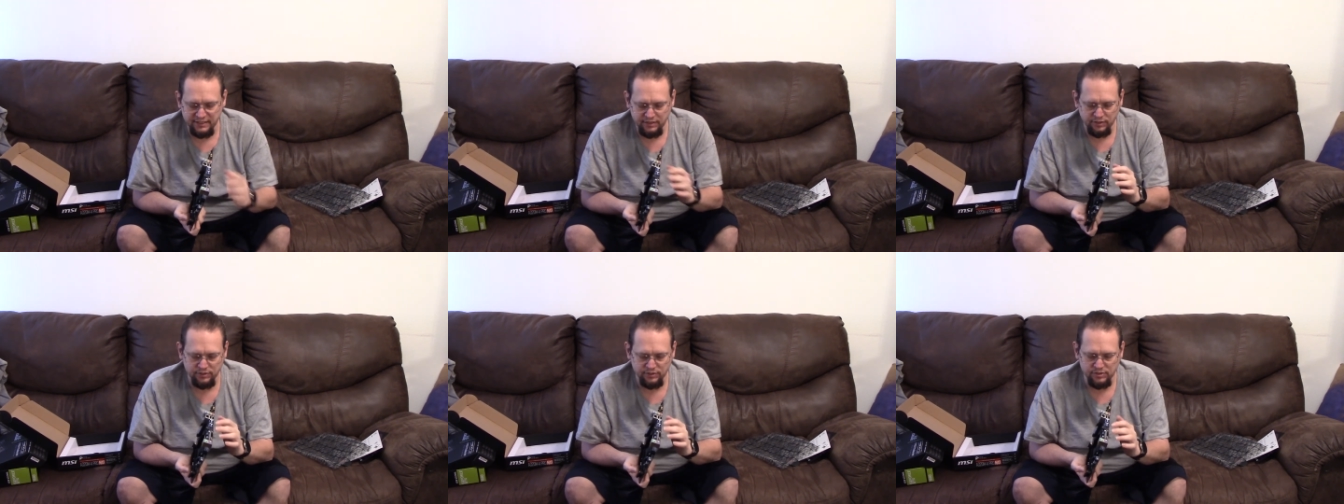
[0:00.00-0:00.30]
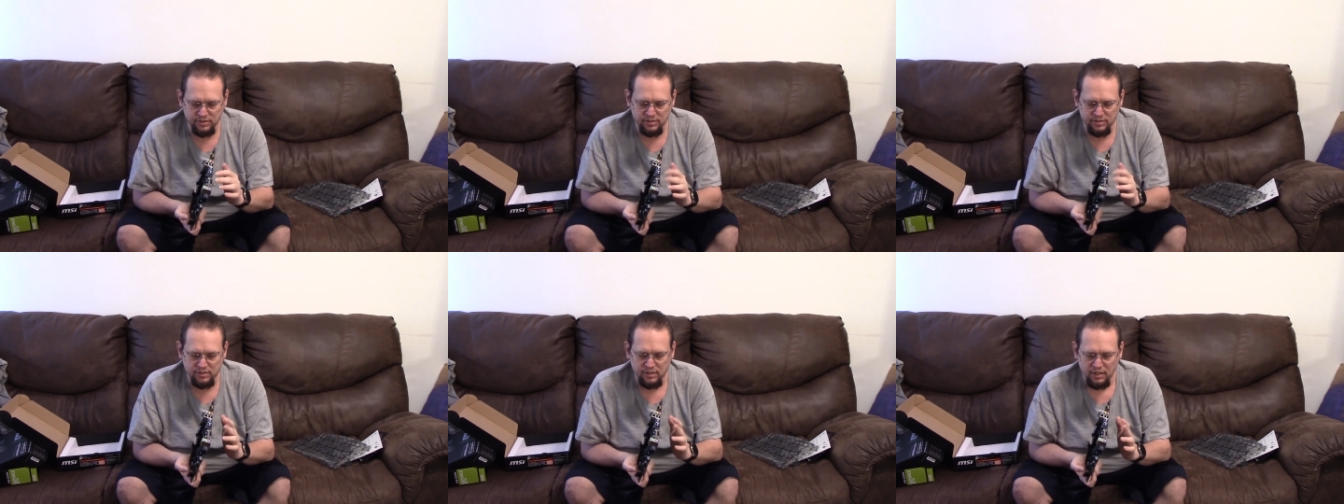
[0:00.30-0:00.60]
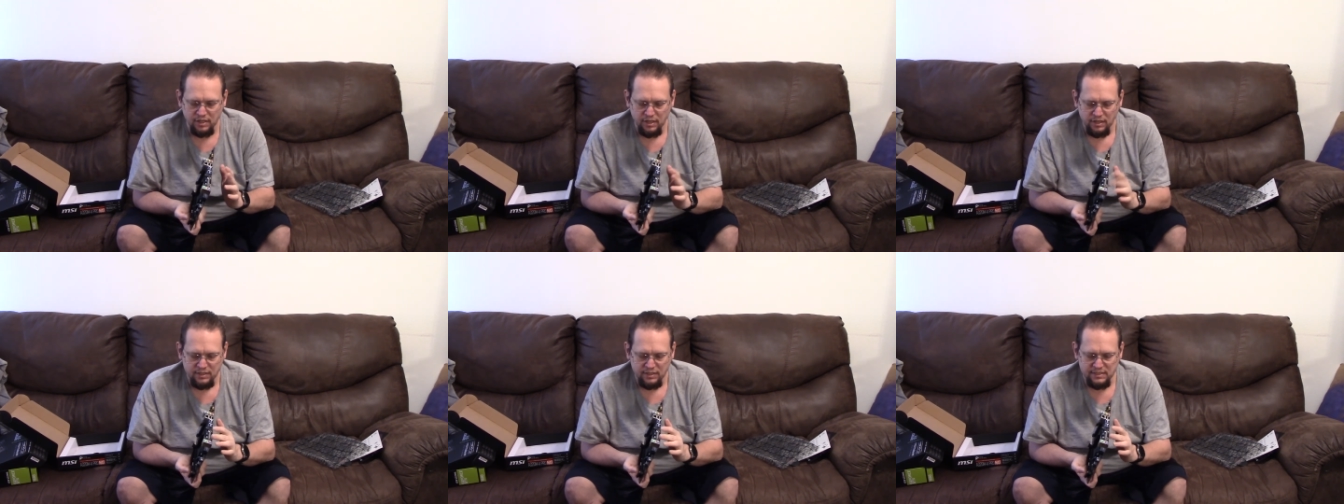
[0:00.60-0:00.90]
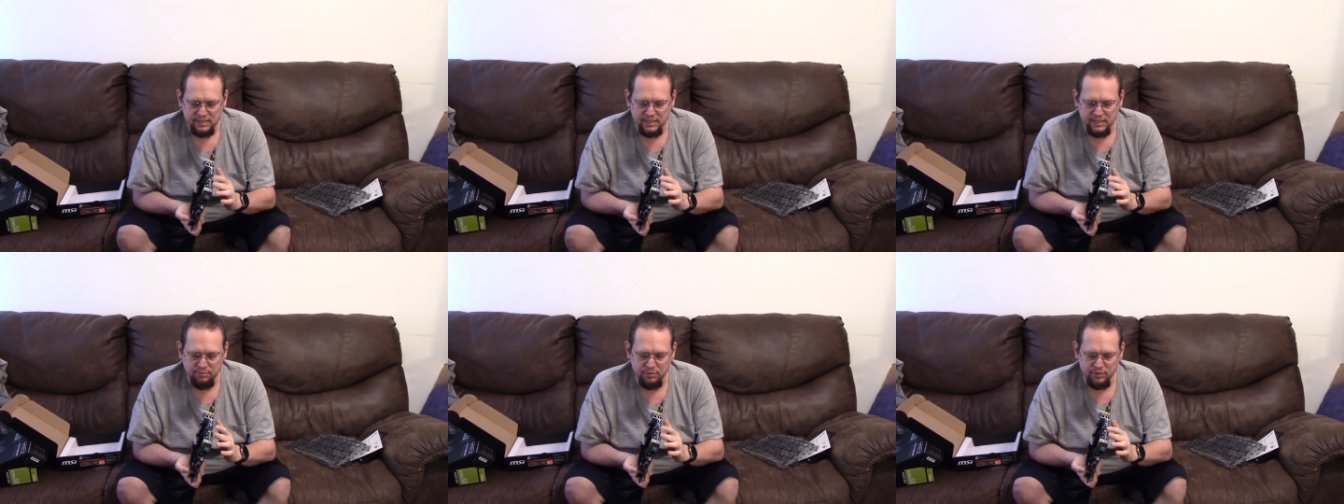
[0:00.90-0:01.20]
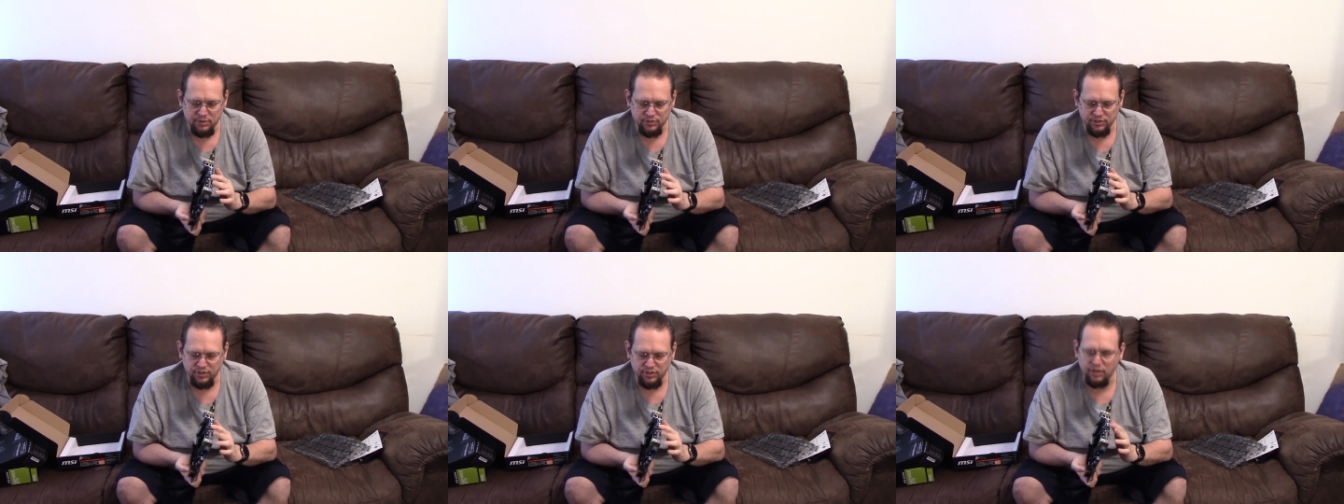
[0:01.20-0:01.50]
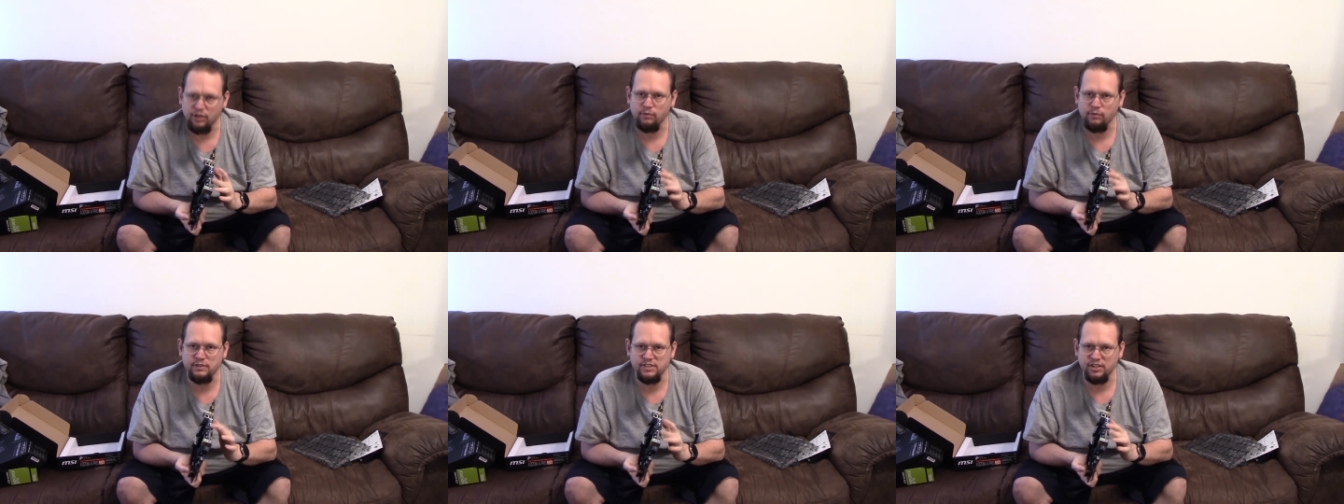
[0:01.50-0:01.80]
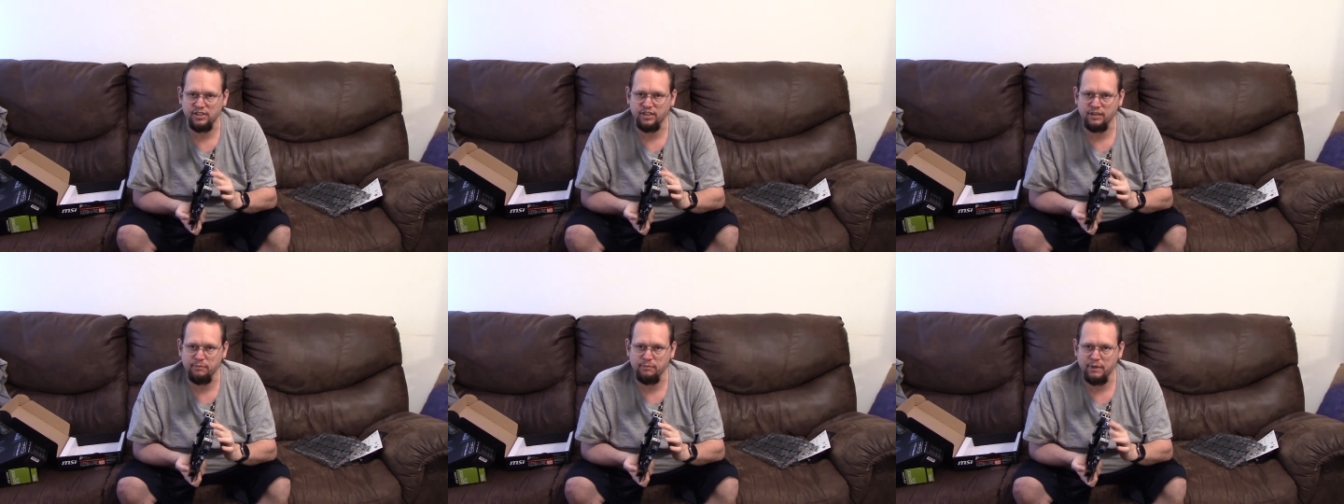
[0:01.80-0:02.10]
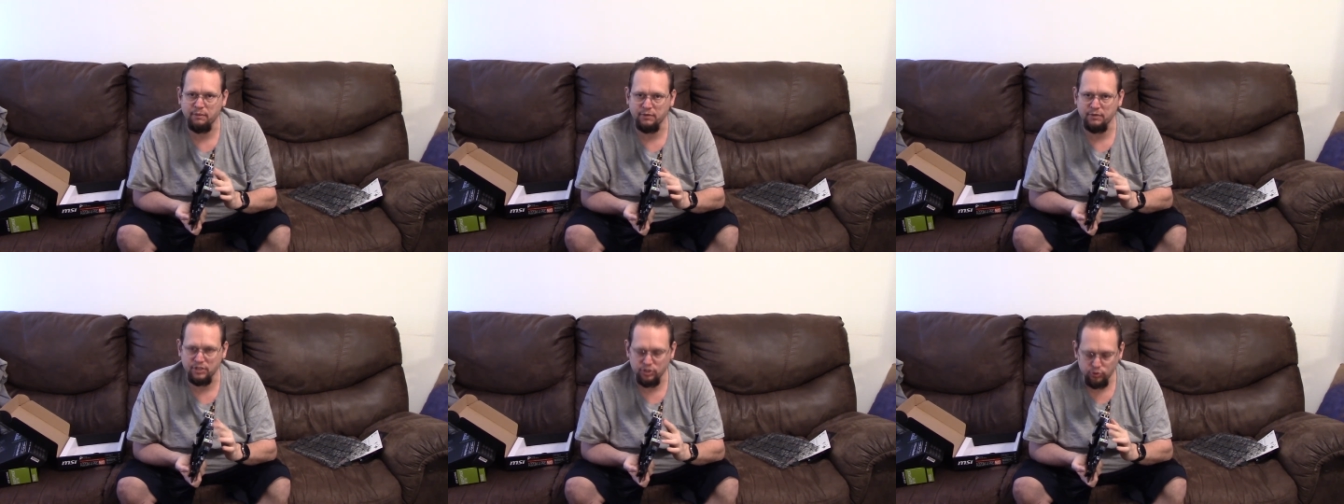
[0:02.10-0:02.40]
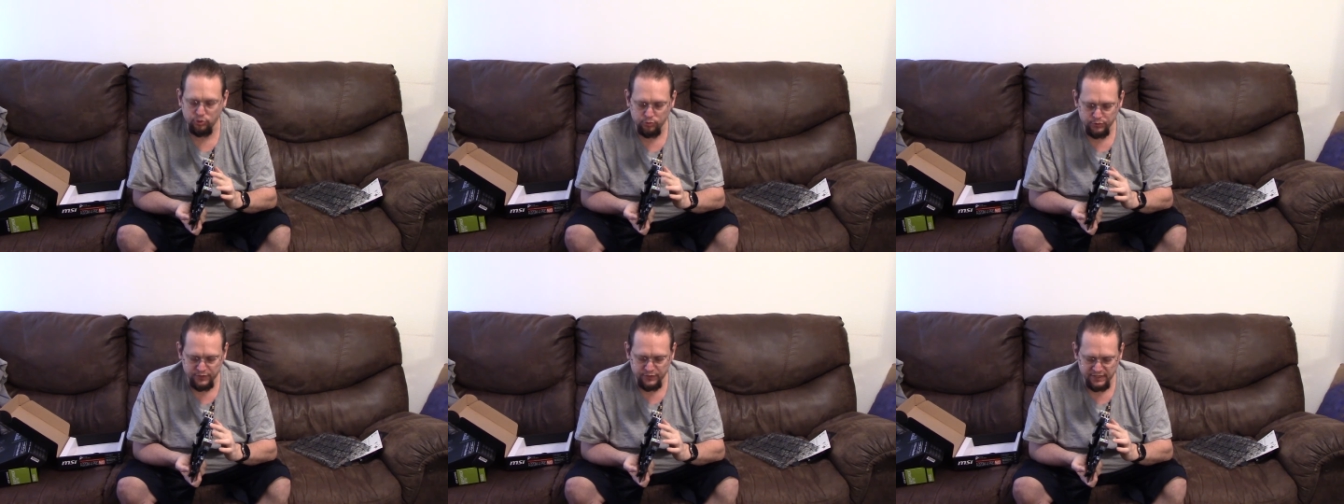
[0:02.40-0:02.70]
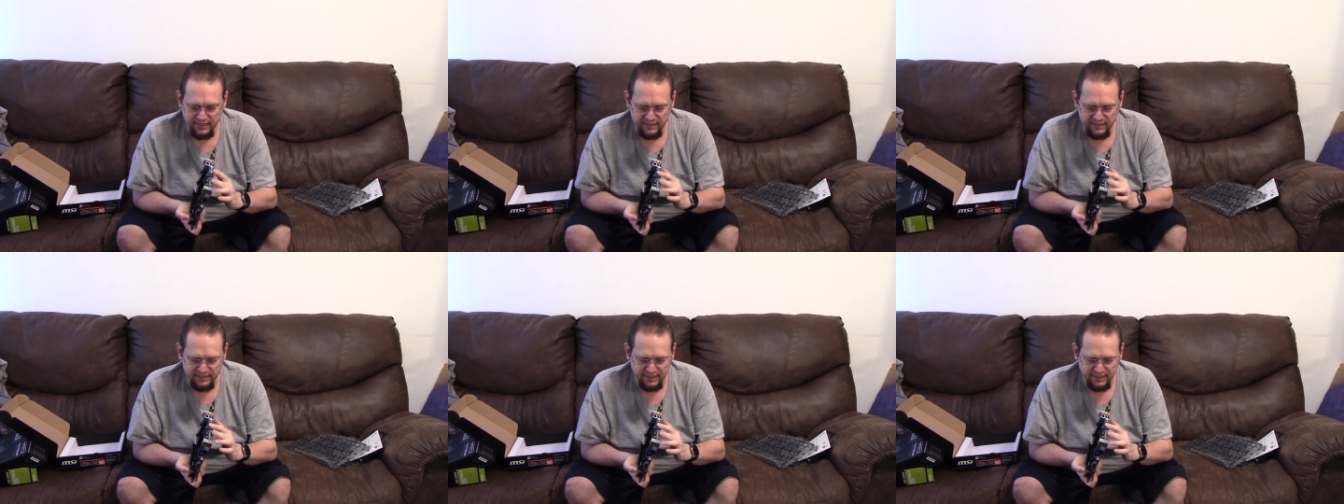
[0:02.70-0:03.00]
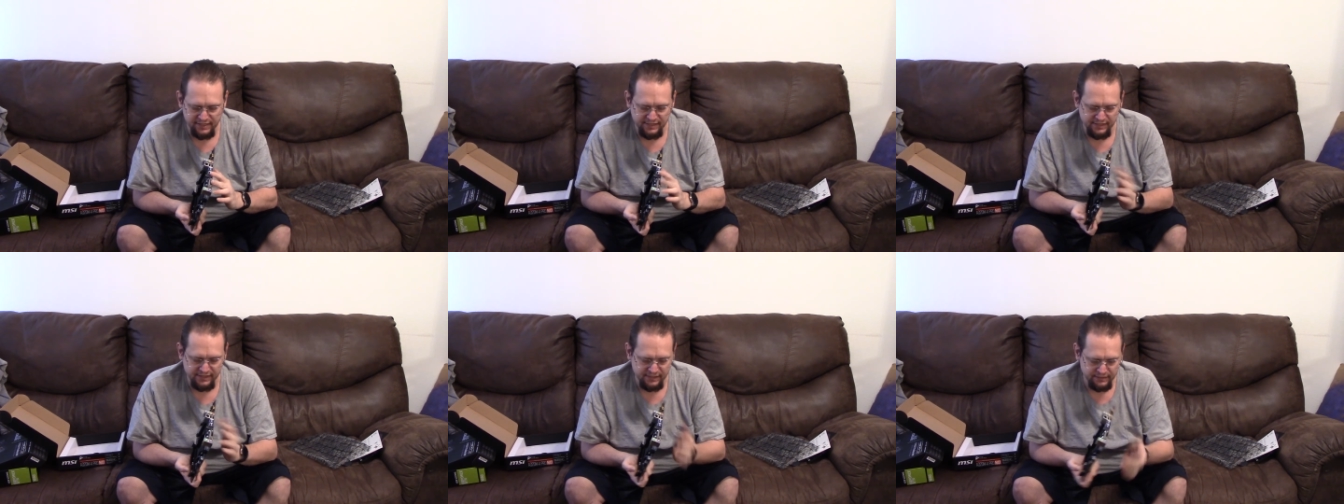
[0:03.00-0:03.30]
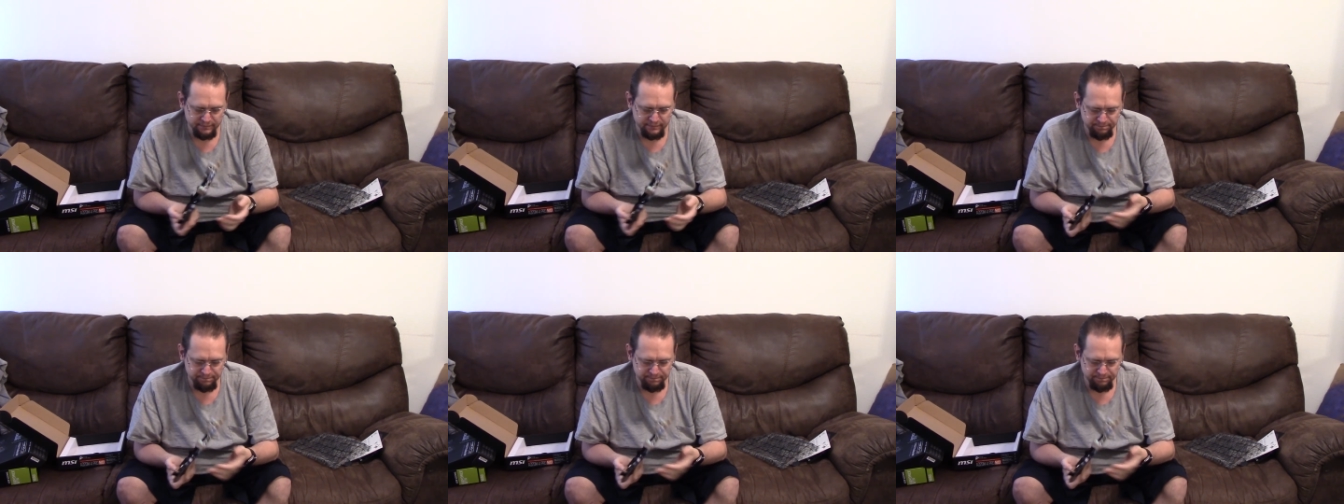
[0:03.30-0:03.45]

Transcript: Those CPUs are the only ones that are going to be able to use these here.